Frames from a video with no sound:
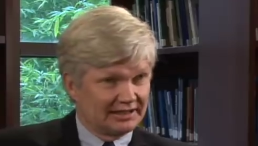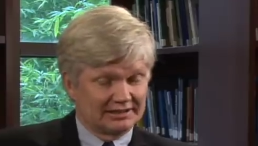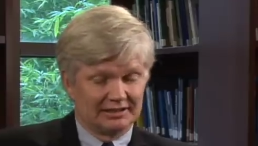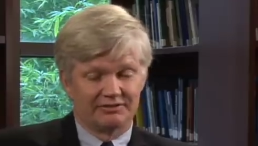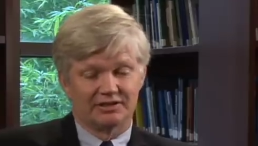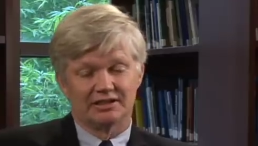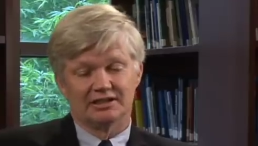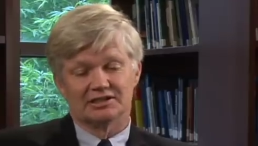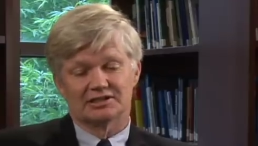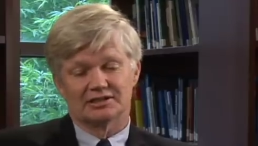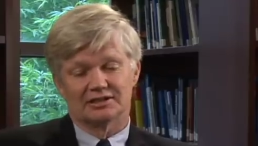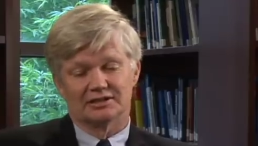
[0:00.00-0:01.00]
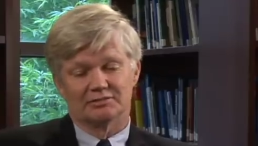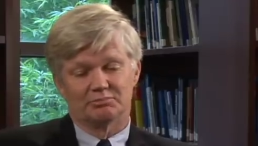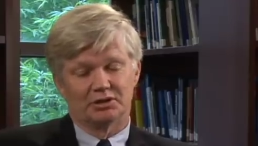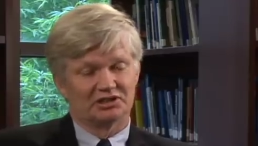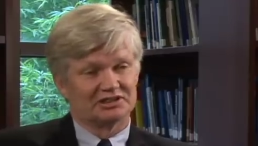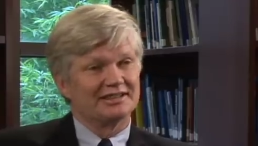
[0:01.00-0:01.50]
activities uh,
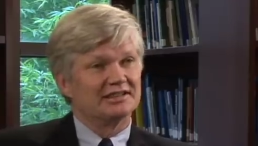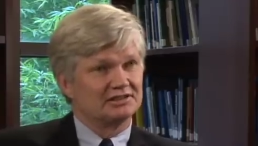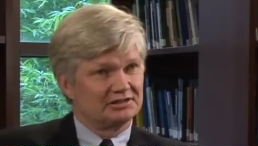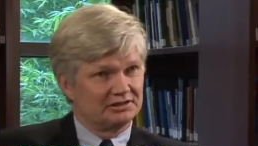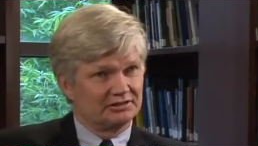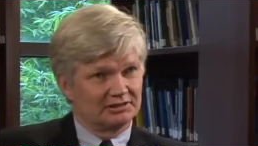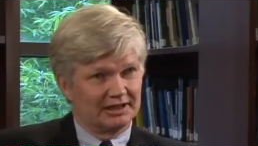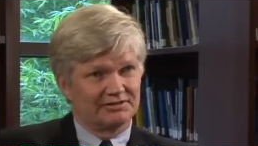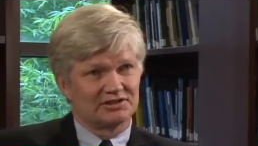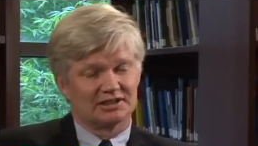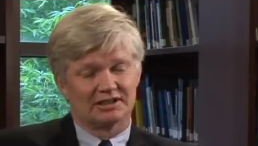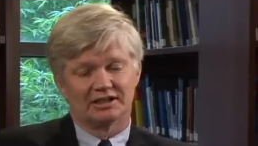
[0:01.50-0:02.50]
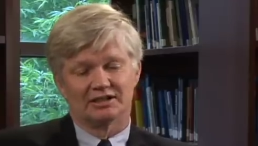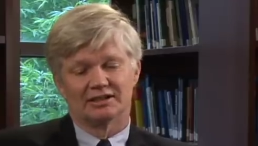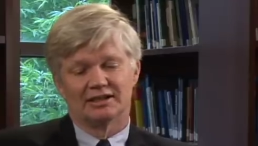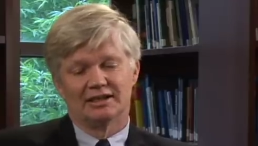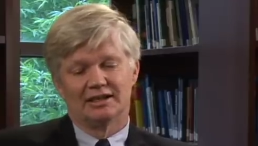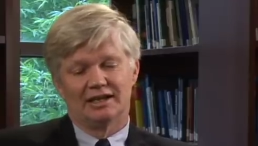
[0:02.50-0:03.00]
built into your
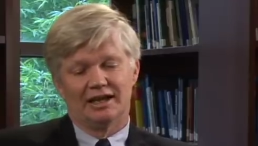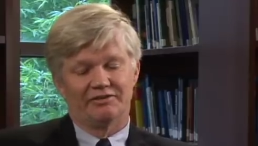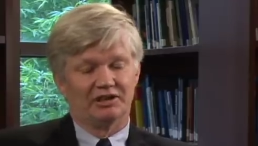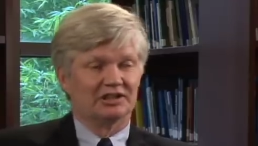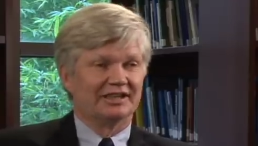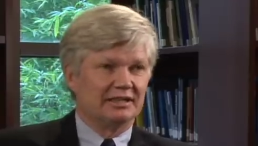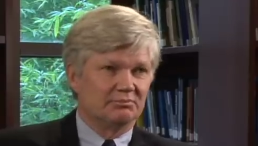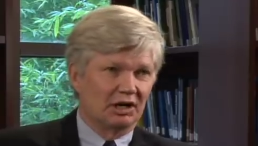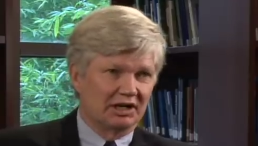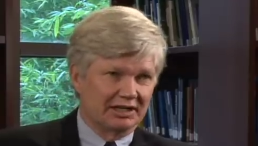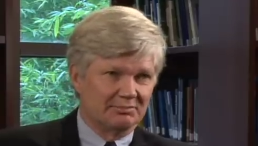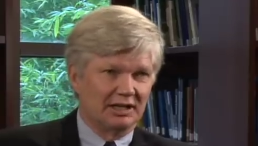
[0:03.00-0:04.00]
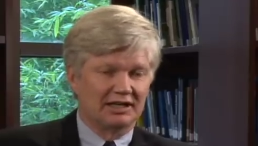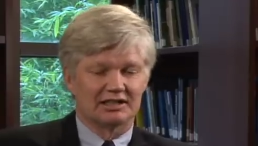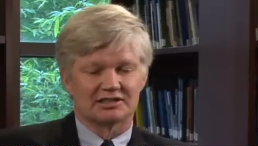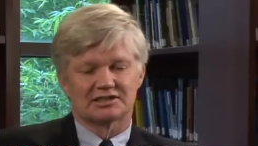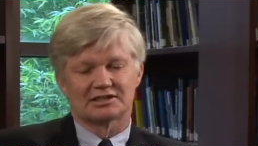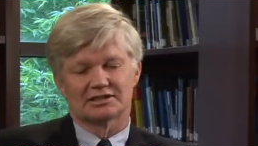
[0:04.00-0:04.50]
lifestyle, having lean body
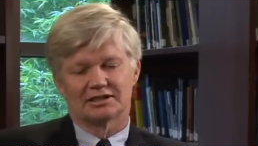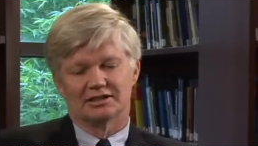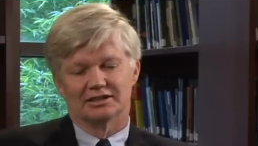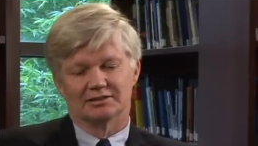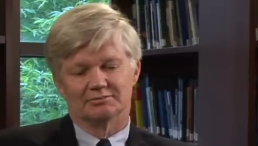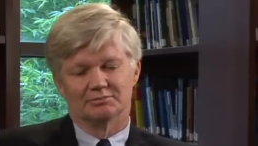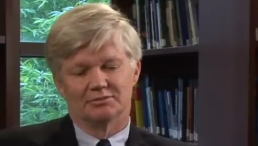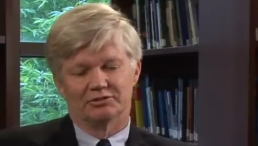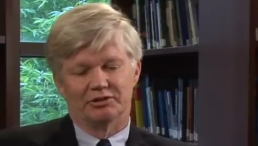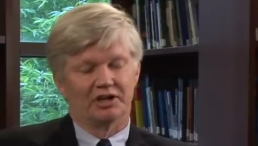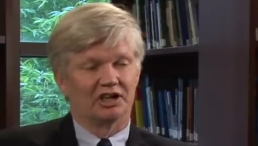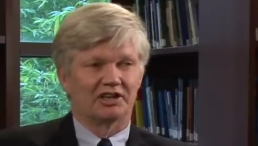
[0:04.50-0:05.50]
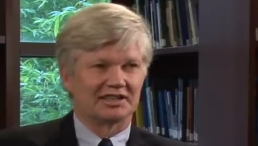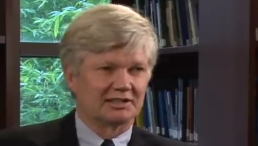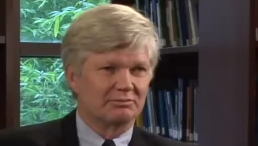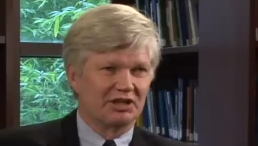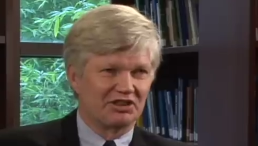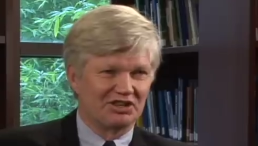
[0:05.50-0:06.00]
mass, uh, we'd all like
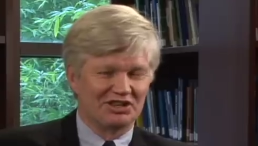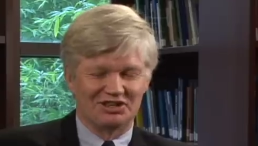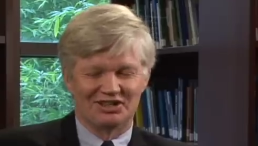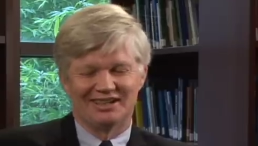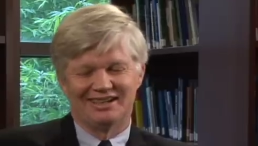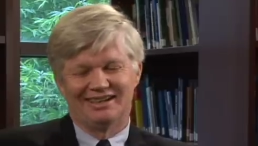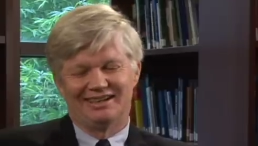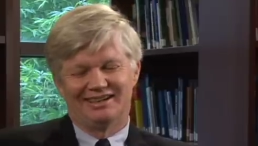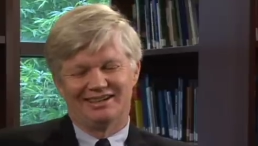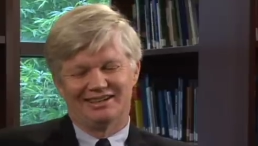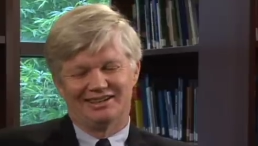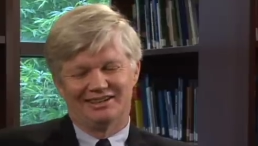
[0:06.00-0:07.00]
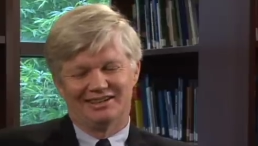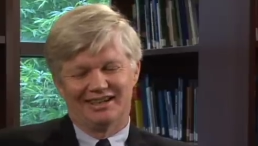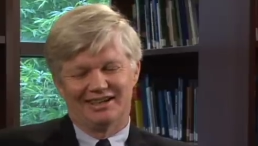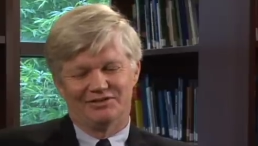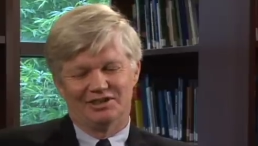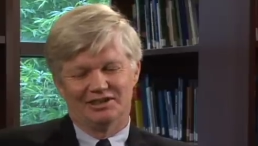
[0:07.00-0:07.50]
to be thin, uh,
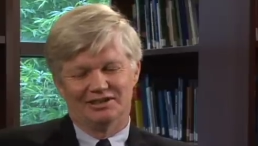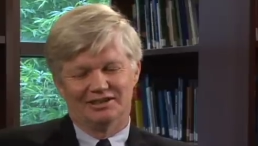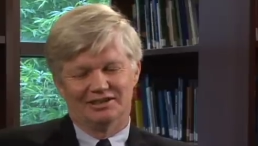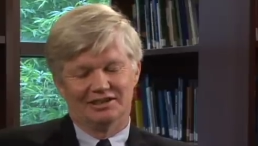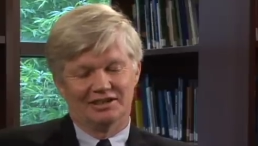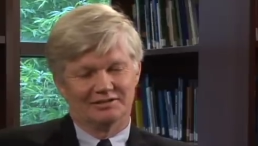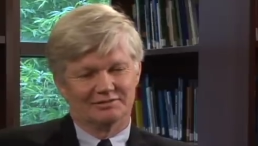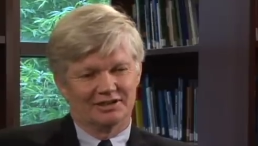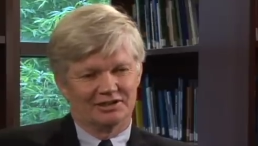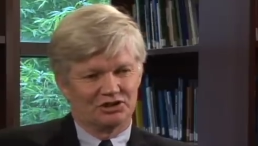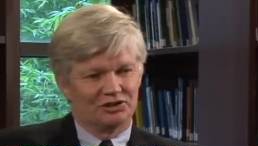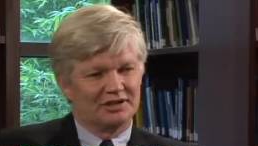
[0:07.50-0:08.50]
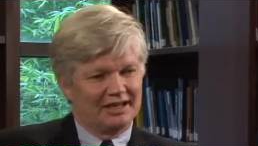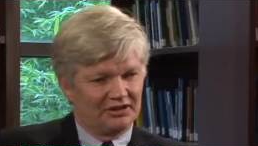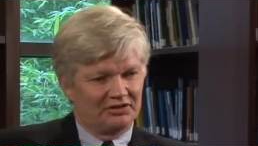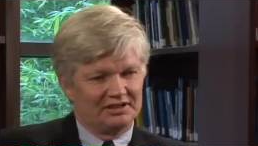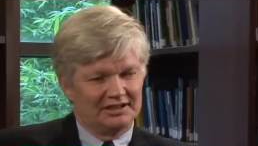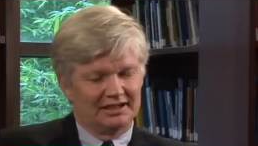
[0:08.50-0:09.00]
having a, a, good,
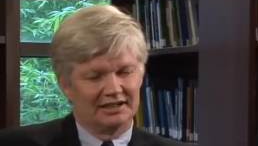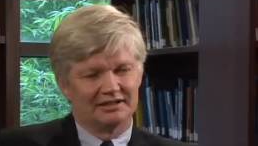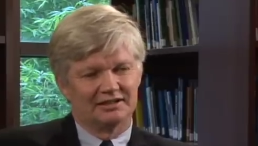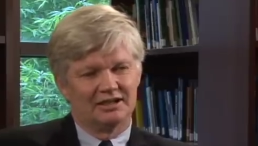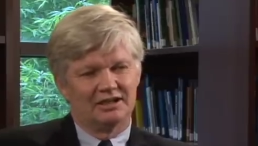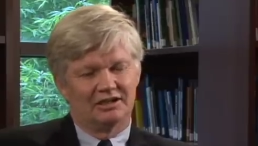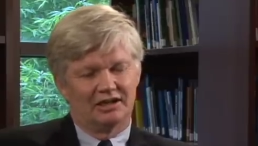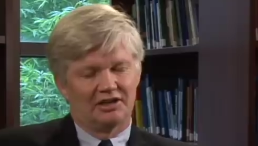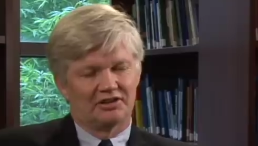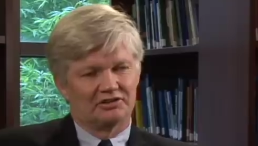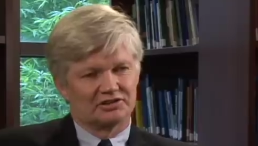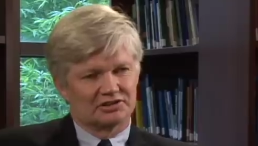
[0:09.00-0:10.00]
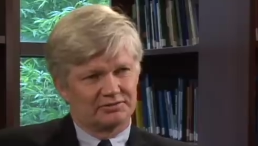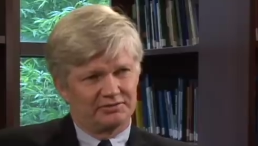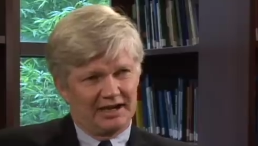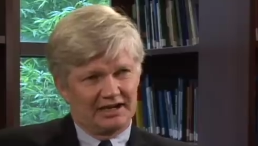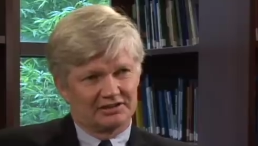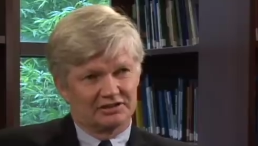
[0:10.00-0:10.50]
healthy diet. All those are
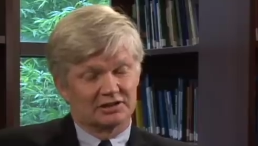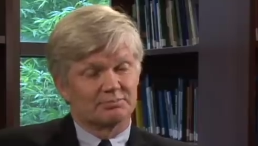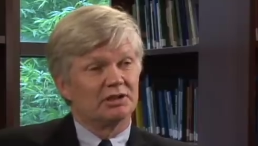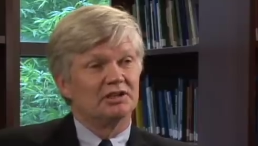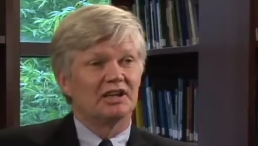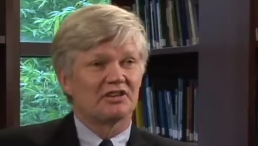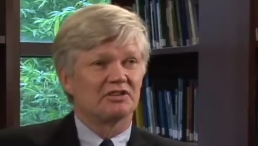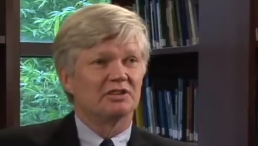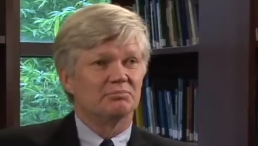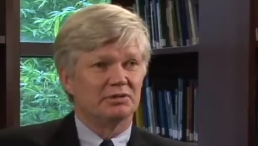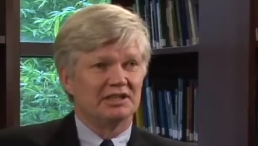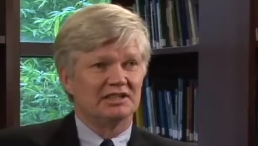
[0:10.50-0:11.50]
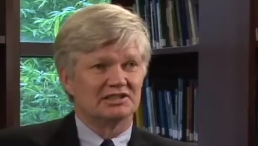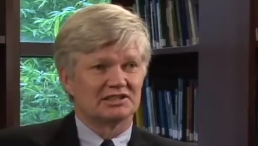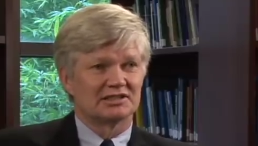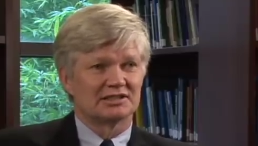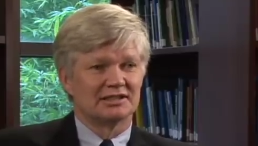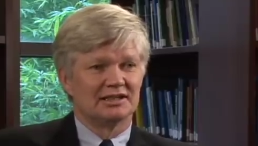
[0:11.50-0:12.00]
factors, but nothing
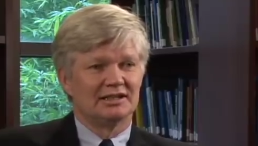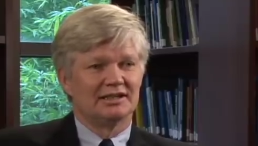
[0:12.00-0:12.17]
beats